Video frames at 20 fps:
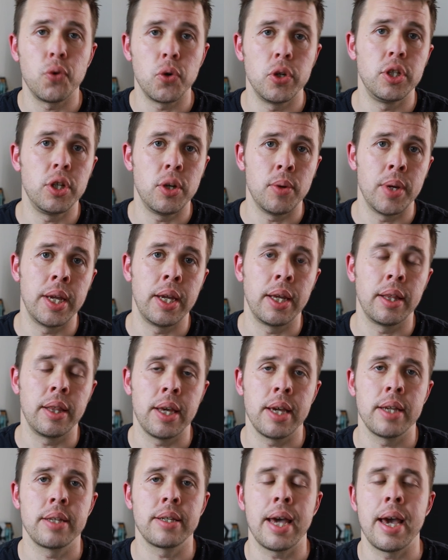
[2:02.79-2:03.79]
for doing
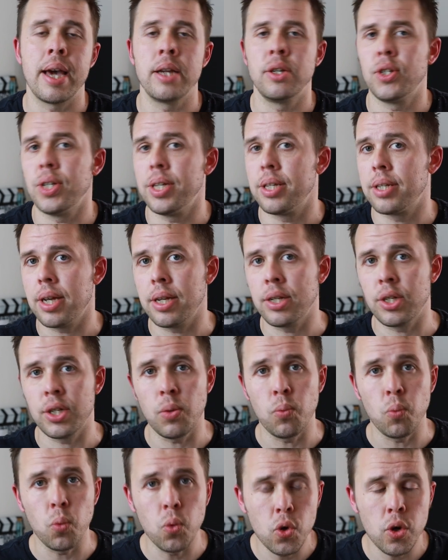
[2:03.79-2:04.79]
this. And she said
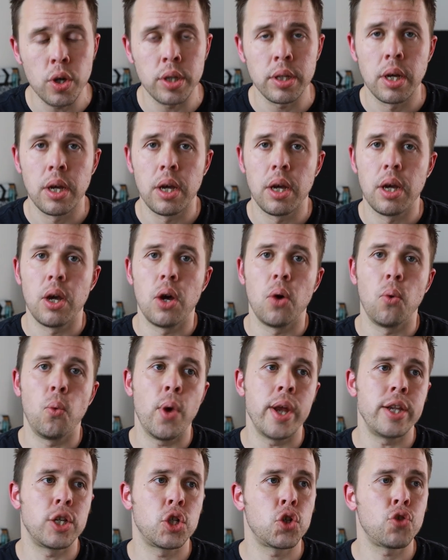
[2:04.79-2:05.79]
she would,
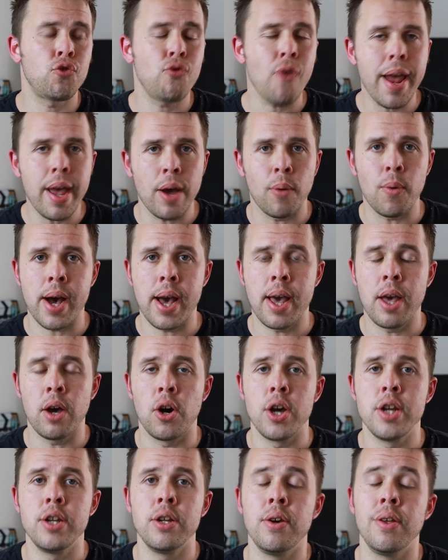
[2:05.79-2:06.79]
which straight away
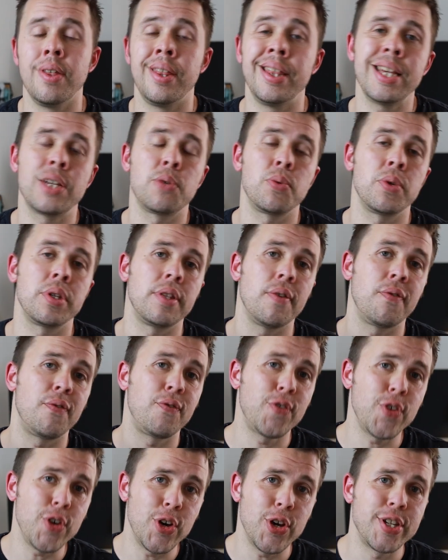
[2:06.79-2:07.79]
I knew that this was the
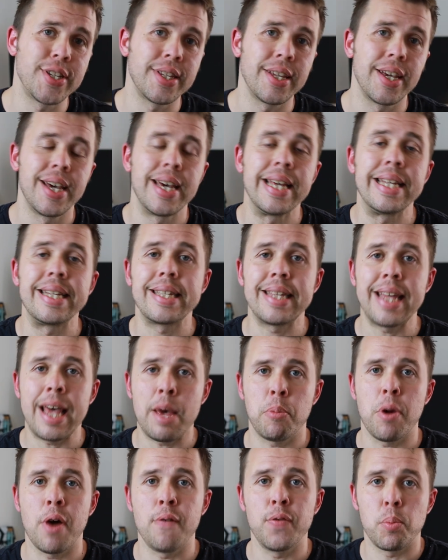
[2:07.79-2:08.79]
first
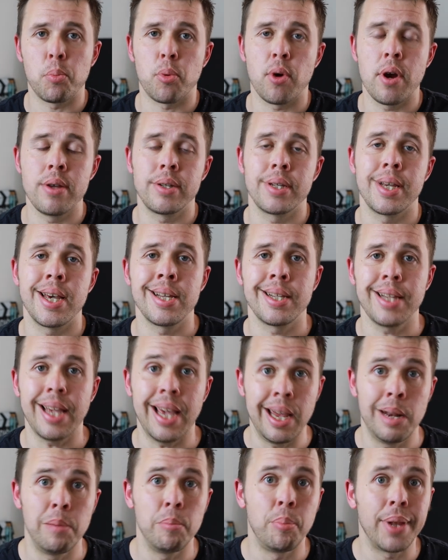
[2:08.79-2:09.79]
step of the process
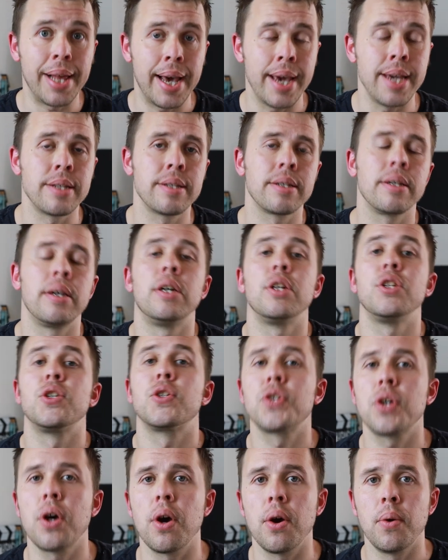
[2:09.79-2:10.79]
in place.
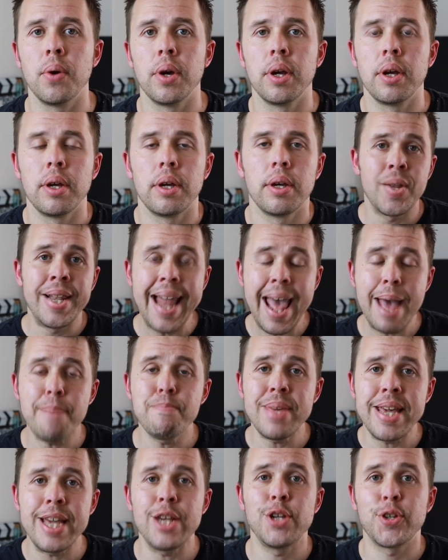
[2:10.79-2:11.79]
So
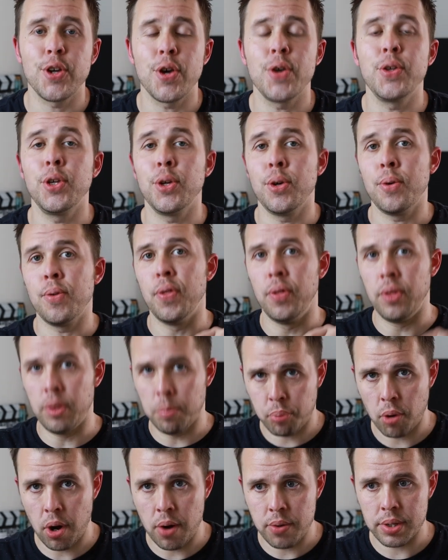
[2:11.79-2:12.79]
let me show you the
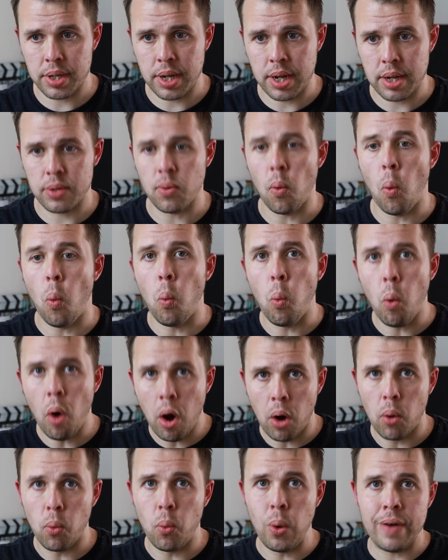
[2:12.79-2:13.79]
process,
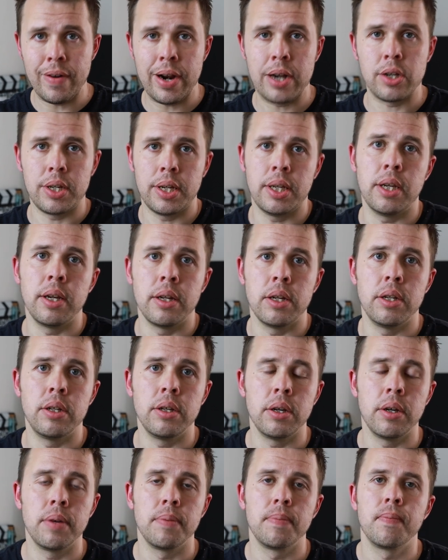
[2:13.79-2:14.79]
what we're actually gonna
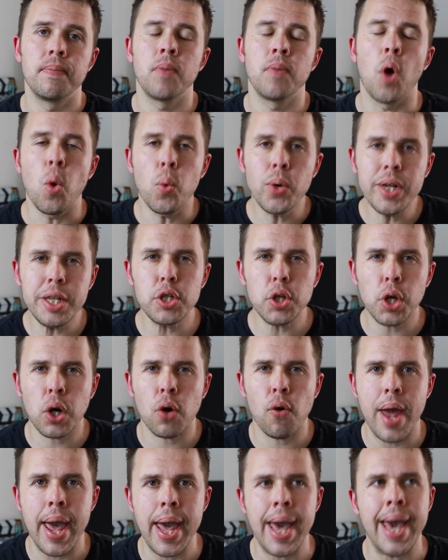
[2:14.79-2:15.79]
do. I wanted to
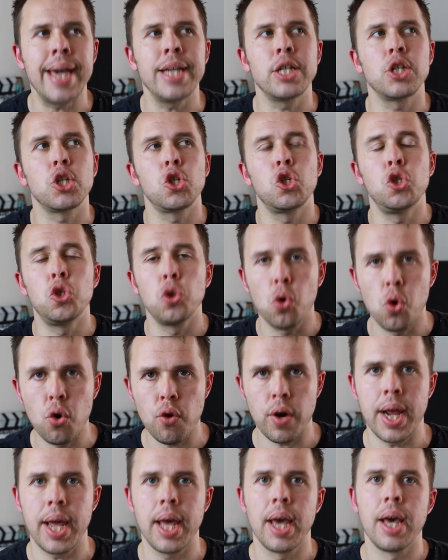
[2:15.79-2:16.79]
create a
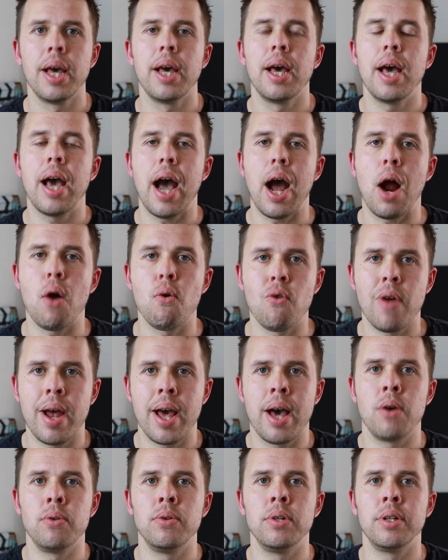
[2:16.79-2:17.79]
story
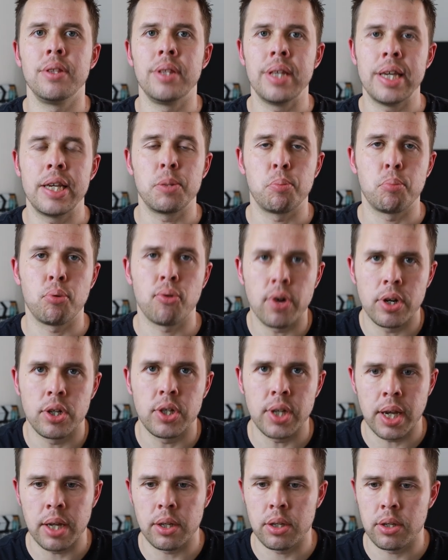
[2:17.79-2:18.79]
around this
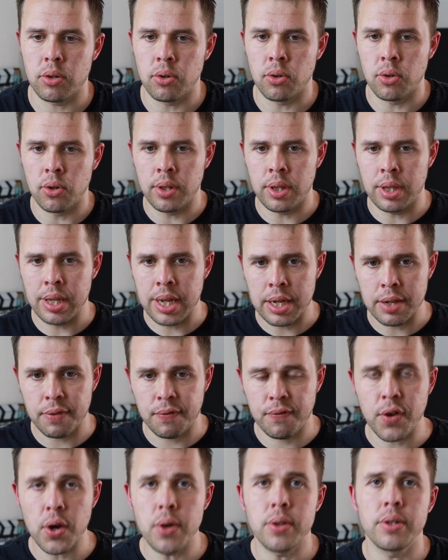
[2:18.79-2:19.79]
project or these
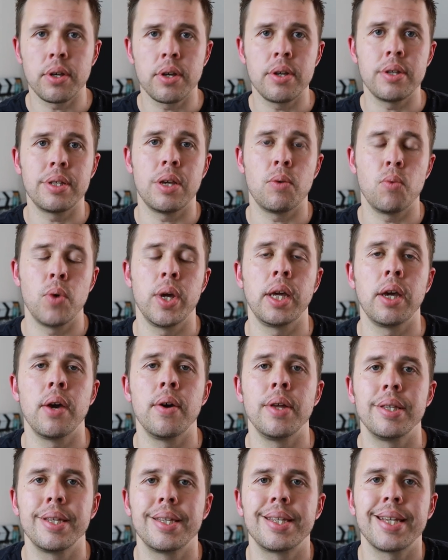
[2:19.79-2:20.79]
photos that we're
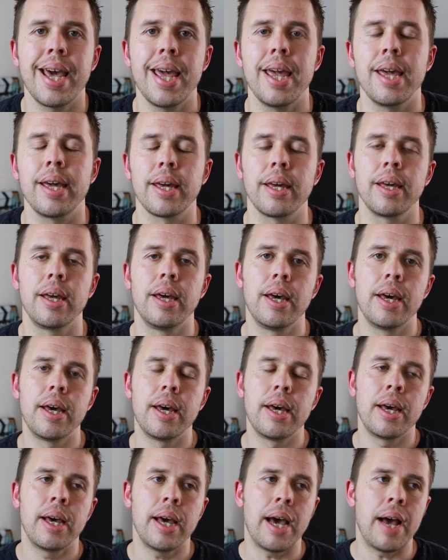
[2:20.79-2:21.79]
going to take.
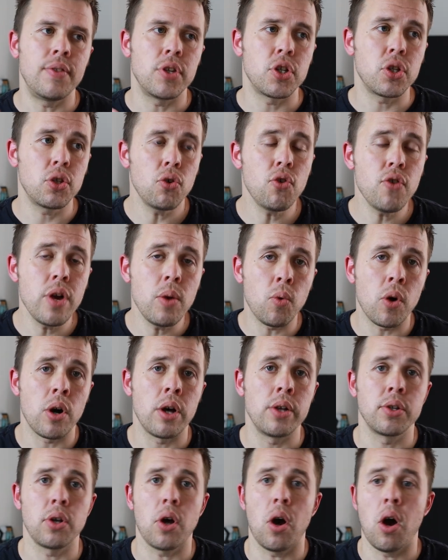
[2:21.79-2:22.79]
And the story was